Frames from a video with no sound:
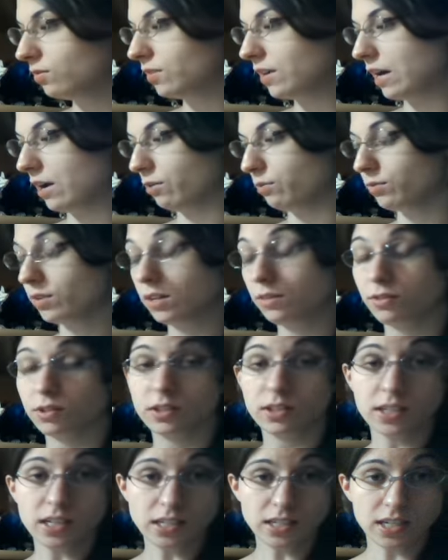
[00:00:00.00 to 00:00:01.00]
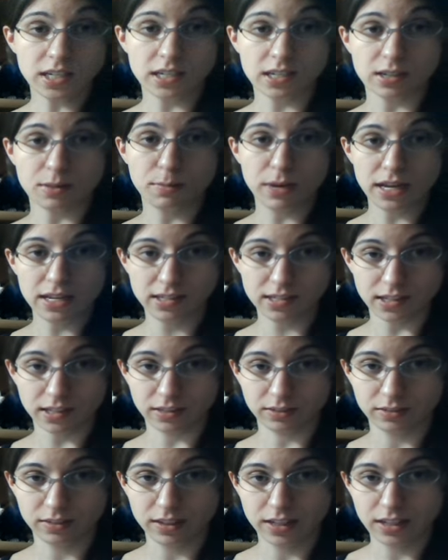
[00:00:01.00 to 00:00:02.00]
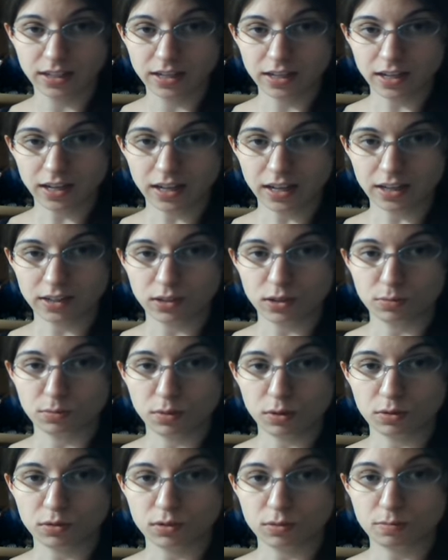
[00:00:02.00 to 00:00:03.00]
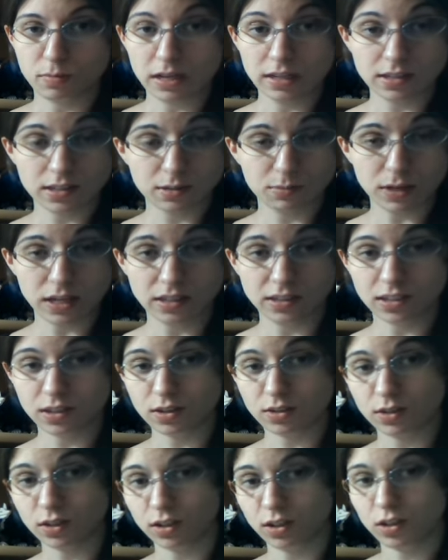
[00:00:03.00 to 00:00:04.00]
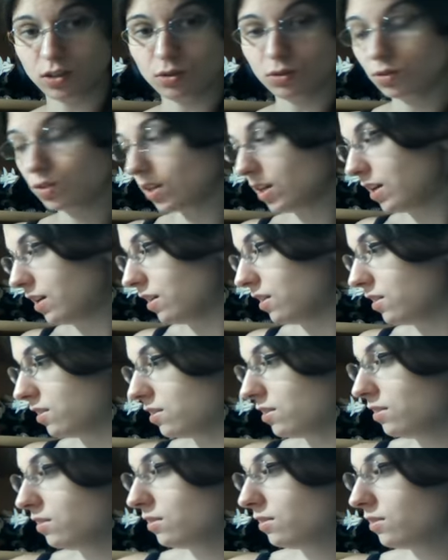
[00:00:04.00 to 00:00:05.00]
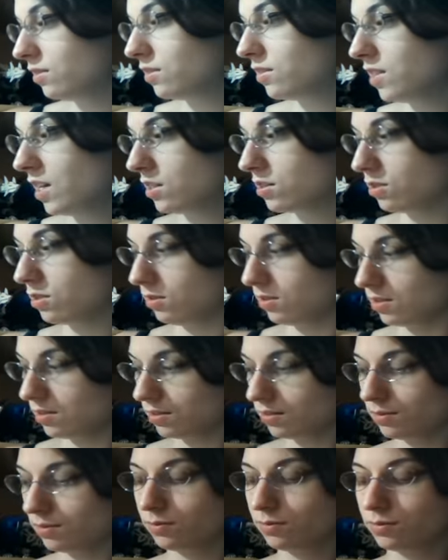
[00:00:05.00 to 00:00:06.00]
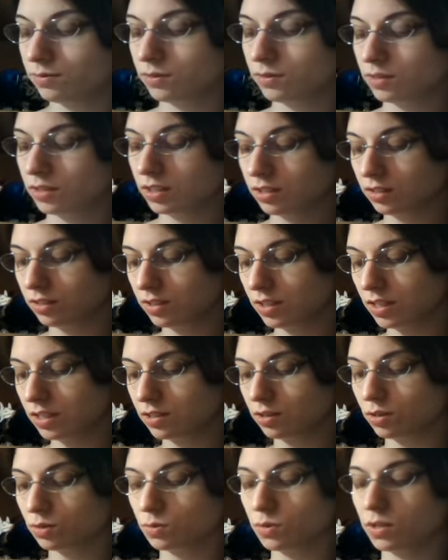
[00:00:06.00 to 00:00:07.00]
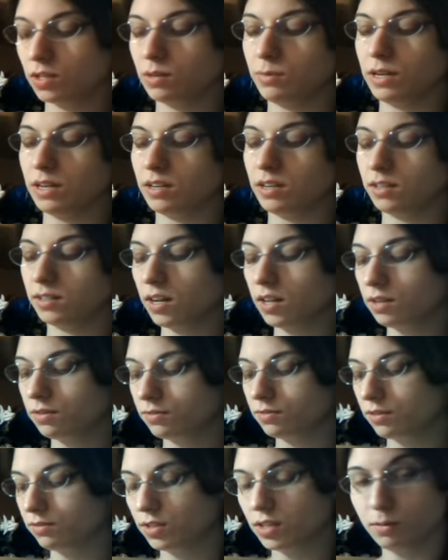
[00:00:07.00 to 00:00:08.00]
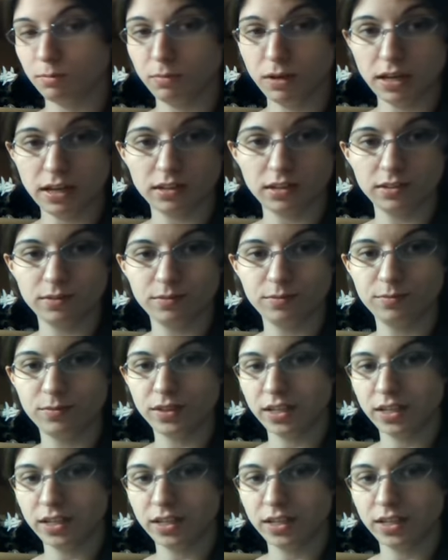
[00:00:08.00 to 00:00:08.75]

Now, if you're looking to get into painting, your most basic paint that you can use is Testors. Testors run about $1.50 a bottle.